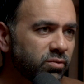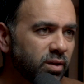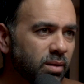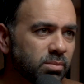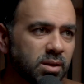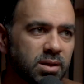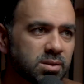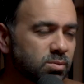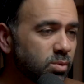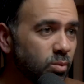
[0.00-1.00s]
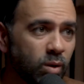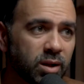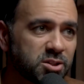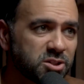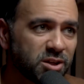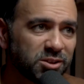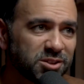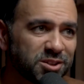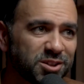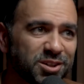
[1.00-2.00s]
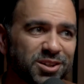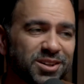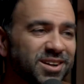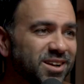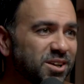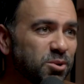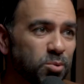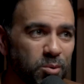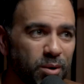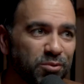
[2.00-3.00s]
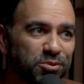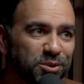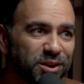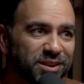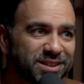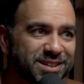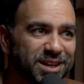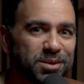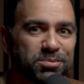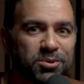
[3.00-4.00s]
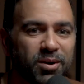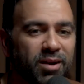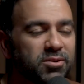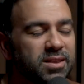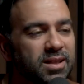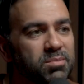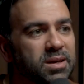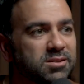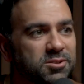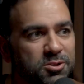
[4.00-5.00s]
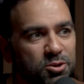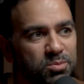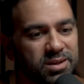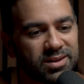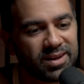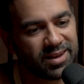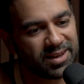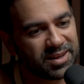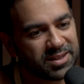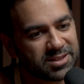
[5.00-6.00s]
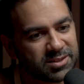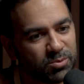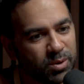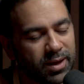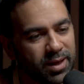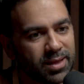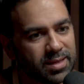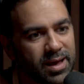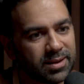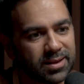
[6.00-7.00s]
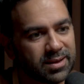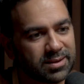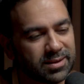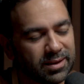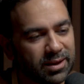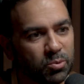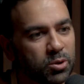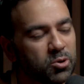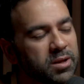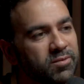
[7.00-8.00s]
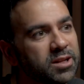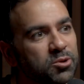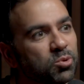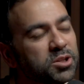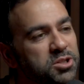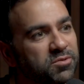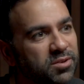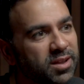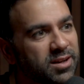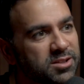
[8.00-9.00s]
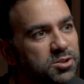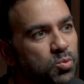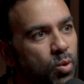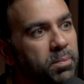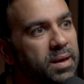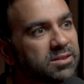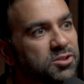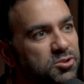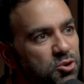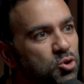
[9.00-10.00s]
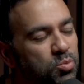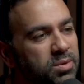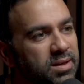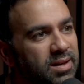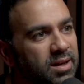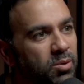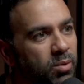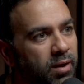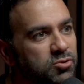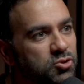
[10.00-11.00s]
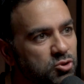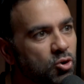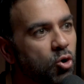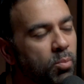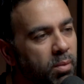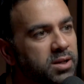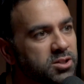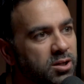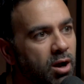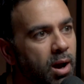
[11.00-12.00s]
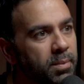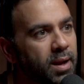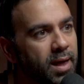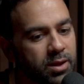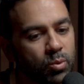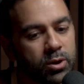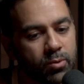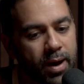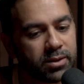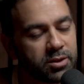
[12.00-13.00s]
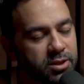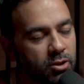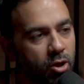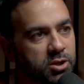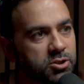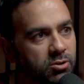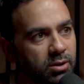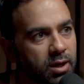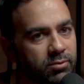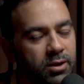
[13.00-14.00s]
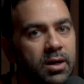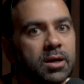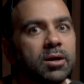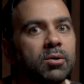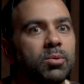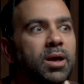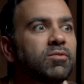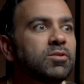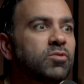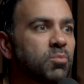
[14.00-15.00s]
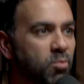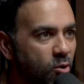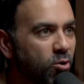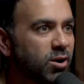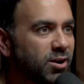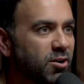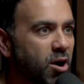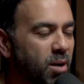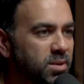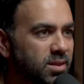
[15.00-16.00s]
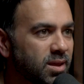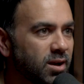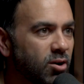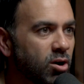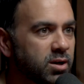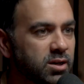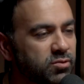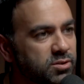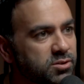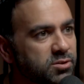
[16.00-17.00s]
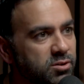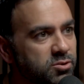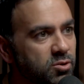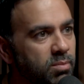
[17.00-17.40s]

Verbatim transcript: families, we want a shelter, you know, we want food on the table, everything that makes us human. It's we and, and that that and we don't even need religion for that. It's just mm. what makes us human. Yes. We have so much in common. So much. And then when you add the theological labor, we have even more in common that right. our differences are so